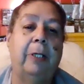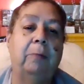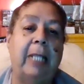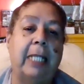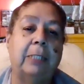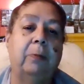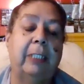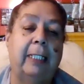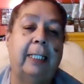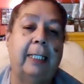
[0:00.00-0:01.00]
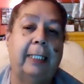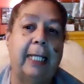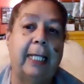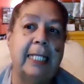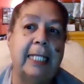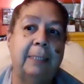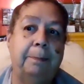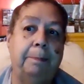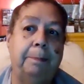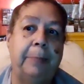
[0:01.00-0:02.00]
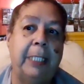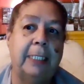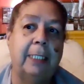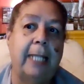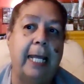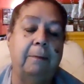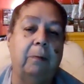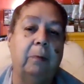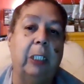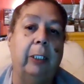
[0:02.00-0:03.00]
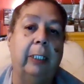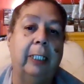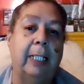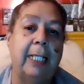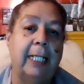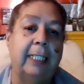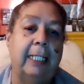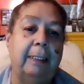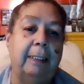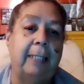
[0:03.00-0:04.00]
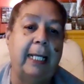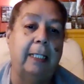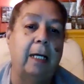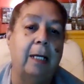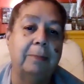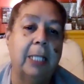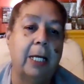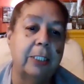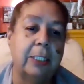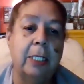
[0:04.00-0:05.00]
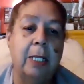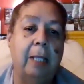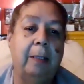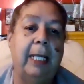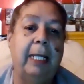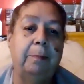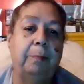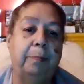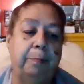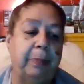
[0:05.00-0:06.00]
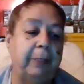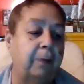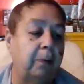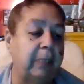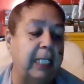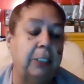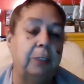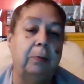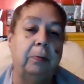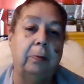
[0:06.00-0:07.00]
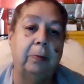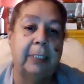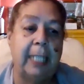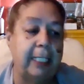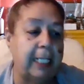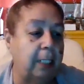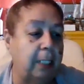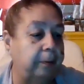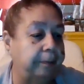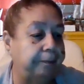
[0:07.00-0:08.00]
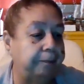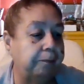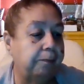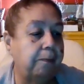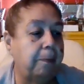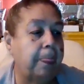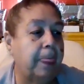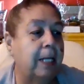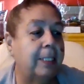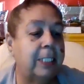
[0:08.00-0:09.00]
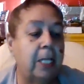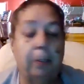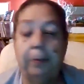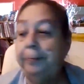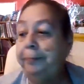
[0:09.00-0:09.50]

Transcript: That's where the last piece of land where we're connected like a hopscotch, and before we get to San Diego. So